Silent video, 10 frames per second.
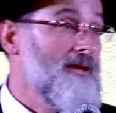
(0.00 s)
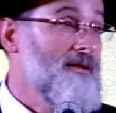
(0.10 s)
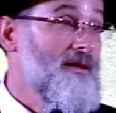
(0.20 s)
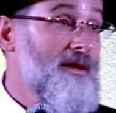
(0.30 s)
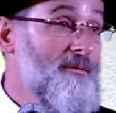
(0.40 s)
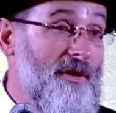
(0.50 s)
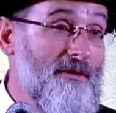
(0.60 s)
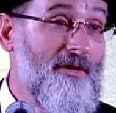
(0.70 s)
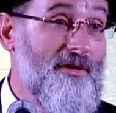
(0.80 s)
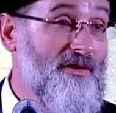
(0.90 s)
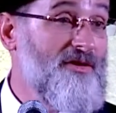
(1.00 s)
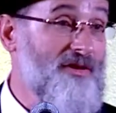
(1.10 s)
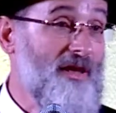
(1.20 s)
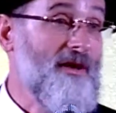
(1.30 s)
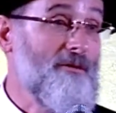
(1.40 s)
to keep hearing this
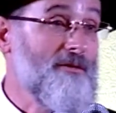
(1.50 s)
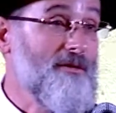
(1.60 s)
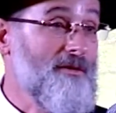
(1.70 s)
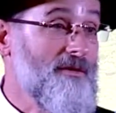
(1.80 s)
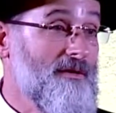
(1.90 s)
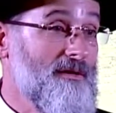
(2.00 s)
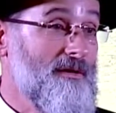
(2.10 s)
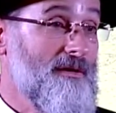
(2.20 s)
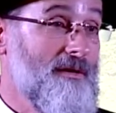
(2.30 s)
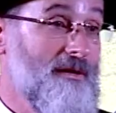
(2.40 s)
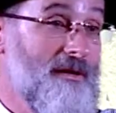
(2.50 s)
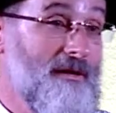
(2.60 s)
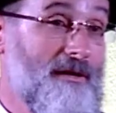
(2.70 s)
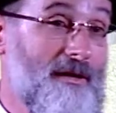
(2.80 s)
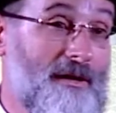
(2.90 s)
sound,
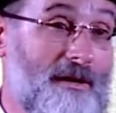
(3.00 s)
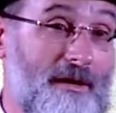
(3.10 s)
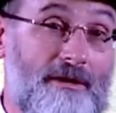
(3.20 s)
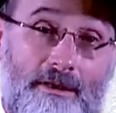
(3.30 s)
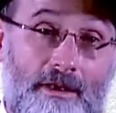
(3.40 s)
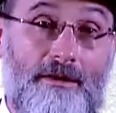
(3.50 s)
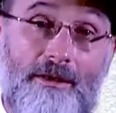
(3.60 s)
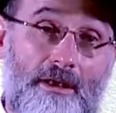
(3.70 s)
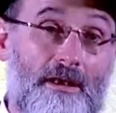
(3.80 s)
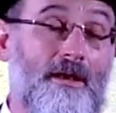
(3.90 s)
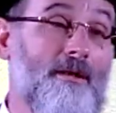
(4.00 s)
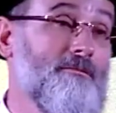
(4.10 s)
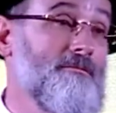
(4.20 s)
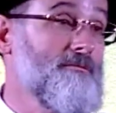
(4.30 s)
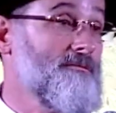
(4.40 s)
it's not going to
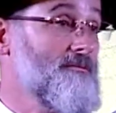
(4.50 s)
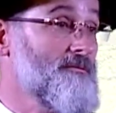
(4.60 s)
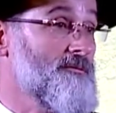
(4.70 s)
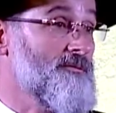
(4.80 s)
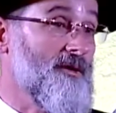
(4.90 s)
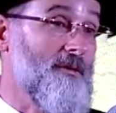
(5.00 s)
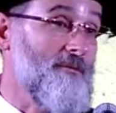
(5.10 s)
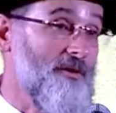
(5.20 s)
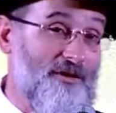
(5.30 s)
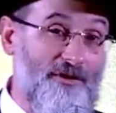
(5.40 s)
come from these